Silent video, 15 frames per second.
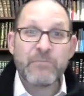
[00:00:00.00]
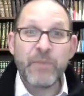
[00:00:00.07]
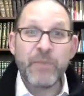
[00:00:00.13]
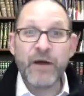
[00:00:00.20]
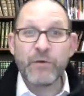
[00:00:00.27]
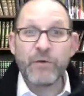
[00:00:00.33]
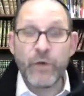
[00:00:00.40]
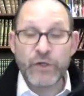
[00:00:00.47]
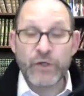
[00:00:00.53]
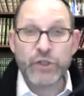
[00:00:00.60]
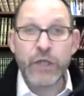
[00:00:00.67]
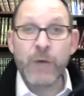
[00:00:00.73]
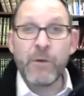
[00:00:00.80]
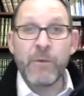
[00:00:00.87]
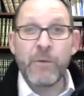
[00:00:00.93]
But when
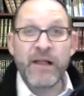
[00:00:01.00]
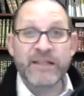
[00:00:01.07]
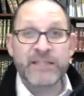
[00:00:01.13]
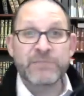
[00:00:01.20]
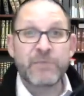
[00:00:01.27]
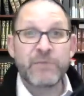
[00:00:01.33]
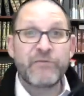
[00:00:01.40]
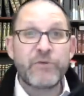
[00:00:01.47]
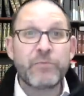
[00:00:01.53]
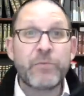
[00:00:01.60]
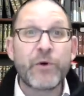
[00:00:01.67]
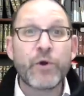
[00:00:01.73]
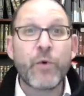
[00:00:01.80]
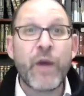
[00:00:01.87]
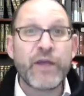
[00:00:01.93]
Shlomo Melech says, but if you
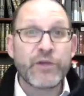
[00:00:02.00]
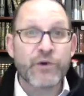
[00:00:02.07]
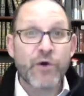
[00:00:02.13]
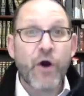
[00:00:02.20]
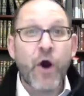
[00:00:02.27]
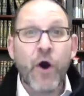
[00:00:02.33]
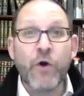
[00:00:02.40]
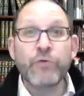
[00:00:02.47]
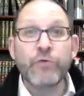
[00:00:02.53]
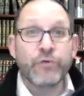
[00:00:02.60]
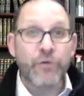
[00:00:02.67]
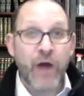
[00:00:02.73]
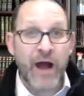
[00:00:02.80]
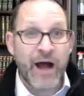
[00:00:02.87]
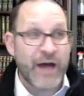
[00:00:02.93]
put away your own
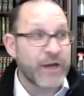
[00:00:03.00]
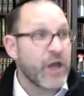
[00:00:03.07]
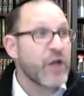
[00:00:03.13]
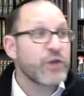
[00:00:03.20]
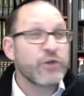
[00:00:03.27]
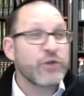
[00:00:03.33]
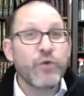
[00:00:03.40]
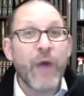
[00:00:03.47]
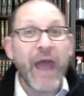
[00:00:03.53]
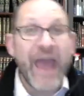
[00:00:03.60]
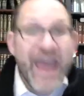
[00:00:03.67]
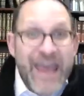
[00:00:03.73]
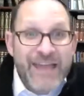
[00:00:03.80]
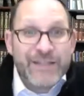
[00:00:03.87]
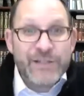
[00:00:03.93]
rod, you
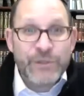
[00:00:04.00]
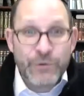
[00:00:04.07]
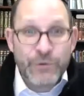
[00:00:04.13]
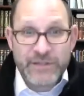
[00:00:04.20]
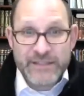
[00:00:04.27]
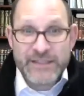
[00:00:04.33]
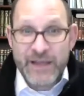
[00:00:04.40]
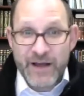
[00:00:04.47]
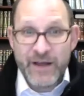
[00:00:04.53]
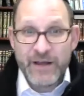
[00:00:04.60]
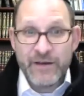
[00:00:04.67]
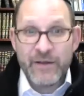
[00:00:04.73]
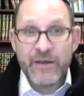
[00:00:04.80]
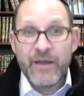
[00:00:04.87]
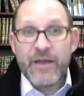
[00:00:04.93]
hate your
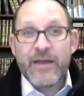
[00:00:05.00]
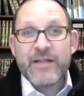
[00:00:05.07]
son,